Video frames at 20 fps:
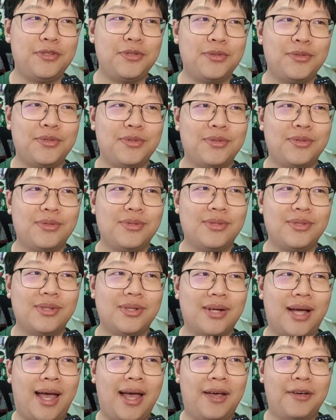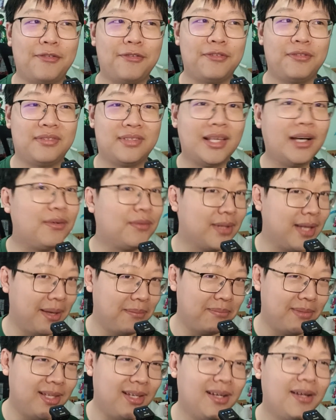you have Skull
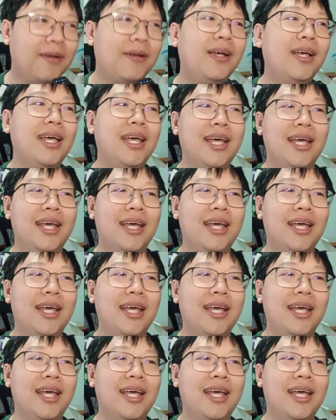Kenda,